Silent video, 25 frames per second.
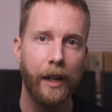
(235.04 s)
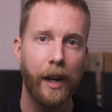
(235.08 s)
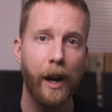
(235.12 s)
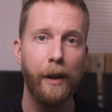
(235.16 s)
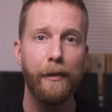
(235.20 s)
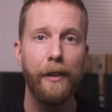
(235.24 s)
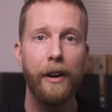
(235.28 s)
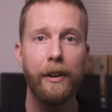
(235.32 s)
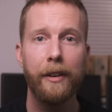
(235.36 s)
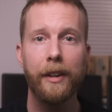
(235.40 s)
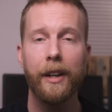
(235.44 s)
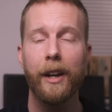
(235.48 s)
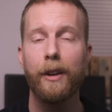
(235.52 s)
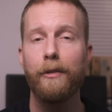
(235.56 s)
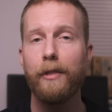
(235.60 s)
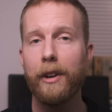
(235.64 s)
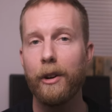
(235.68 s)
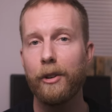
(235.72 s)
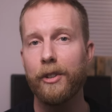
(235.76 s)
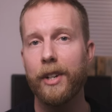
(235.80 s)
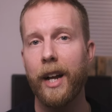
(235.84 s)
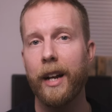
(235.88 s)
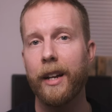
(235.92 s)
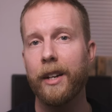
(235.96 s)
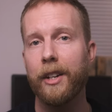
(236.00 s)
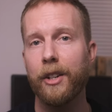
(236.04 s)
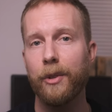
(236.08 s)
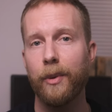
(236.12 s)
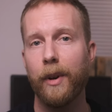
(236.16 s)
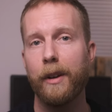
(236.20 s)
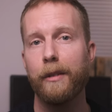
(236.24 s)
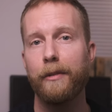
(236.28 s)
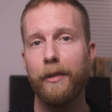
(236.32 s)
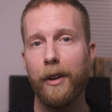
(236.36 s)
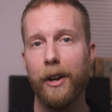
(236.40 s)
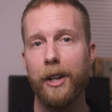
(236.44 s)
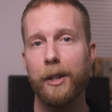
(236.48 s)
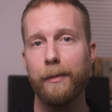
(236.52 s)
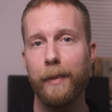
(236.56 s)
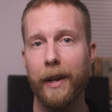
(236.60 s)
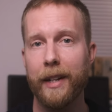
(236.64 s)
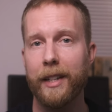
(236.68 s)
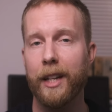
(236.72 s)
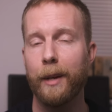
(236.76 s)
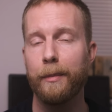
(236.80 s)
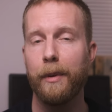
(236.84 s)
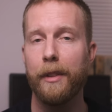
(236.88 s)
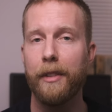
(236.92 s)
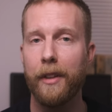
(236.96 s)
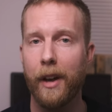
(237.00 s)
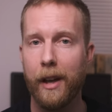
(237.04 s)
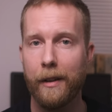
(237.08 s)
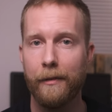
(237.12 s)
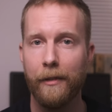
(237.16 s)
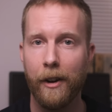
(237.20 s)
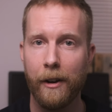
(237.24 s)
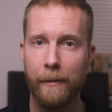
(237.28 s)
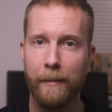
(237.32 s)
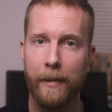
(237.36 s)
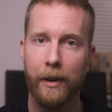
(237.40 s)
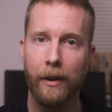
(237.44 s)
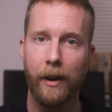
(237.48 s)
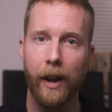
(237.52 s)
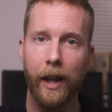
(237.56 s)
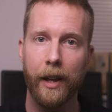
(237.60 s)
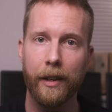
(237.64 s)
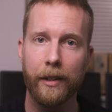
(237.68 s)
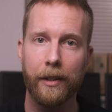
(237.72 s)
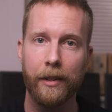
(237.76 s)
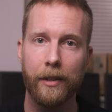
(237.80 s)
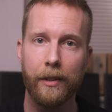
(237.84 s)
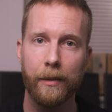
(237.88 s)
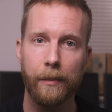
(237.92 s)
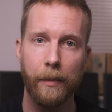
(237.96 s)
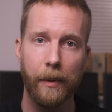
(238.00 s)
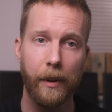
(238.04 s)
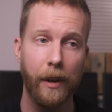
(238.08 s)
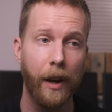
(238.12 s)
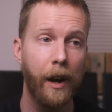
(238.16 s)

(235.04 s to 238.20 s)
I found it a real challenge when I first picked up a 35mm lens, but